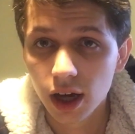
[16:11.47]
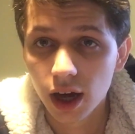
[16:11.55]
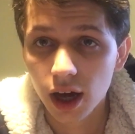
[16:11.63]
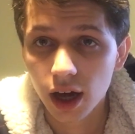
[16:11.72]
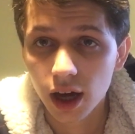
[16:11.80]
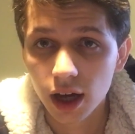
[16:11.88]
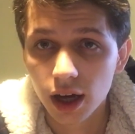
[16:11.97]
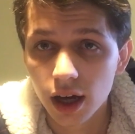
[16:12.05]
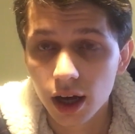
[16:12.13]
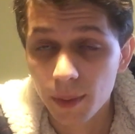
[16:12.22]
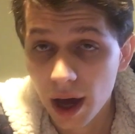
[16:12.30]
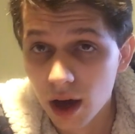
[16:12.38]

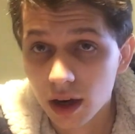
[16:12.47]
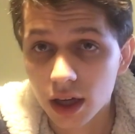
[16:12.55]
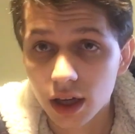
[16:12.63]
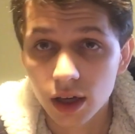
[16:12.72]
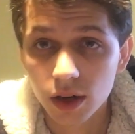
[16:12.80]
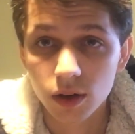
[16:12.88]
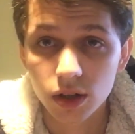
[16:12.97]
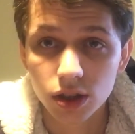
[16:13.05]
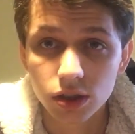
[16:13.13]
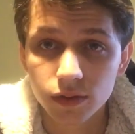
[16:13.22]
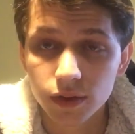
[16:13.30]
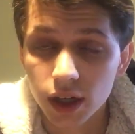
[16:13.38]
about it, or
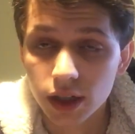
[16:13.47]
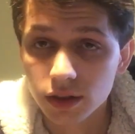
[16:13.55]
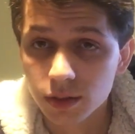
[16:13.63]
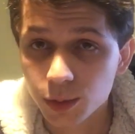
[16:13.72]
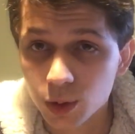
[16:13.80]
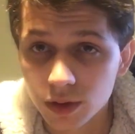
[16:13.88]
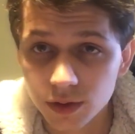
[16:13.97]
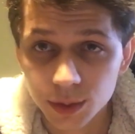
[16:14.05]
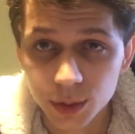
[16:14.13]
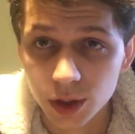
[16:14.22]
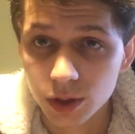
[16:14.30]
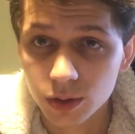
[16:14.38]
you find some sort of
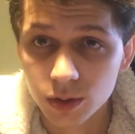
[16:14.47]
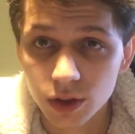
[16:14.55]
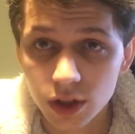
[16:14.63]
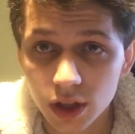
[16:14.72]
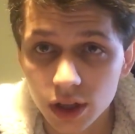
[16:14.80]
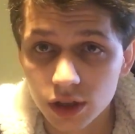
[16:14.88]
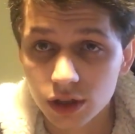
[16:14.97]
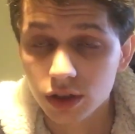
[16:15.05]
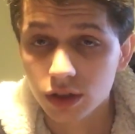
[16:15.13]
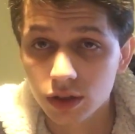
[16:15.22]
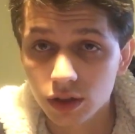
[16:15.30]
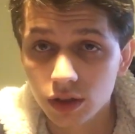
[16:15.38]
spiritual thing
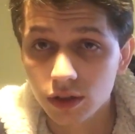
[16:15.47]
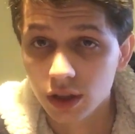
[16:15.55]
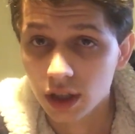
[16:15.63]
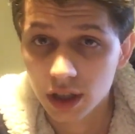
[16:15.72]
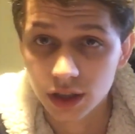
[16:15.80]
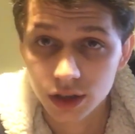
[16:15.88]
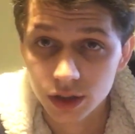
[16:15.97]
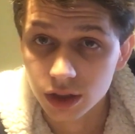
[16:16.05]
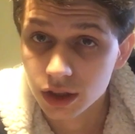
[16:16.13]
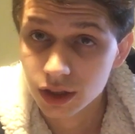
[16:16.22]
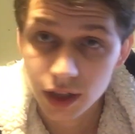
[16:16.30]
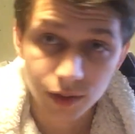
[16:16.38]
to get into,
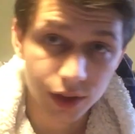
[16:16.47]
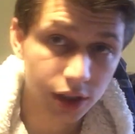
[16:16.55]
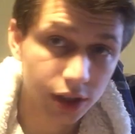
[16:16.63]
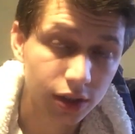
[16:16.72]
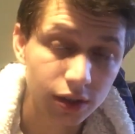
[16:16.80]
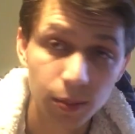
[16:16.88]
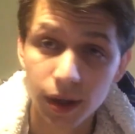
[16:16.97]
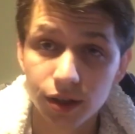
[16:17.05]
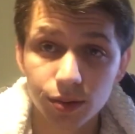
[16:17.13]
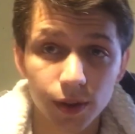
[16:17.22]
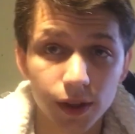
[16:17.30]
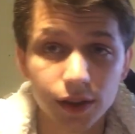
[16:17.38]
because that really is the
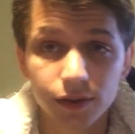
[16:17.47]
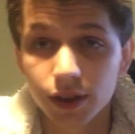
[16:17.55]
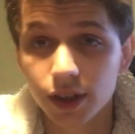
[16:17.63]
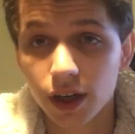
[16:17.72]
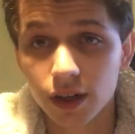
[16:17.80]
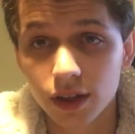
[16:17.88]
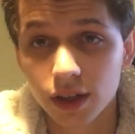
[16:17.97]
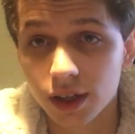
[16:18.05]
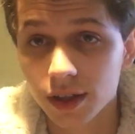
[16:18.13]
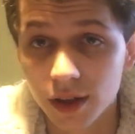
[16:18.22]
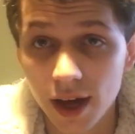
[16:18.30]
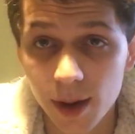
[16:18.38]
best way to figure out
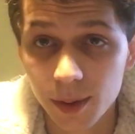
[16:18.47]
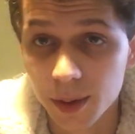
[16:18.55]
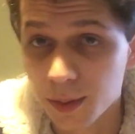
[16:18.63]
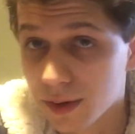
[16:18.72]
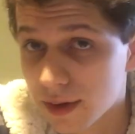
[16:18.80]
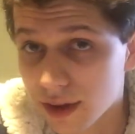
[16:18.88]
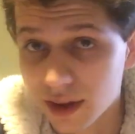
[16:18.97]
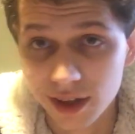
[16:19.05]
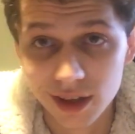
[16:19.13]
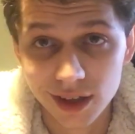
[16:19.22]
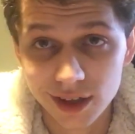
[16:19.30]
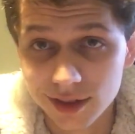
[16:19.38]
like how people
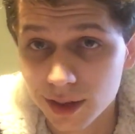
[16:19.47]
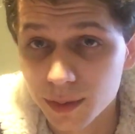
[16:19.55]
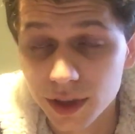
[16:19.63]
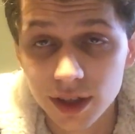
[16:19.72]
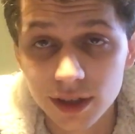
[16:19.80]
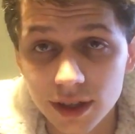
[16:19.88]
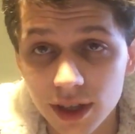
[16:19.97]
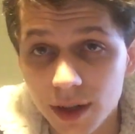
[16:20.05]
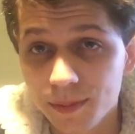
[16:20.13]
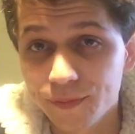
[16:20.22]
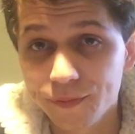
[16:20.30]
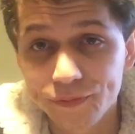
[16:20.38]
think at a certain period of time.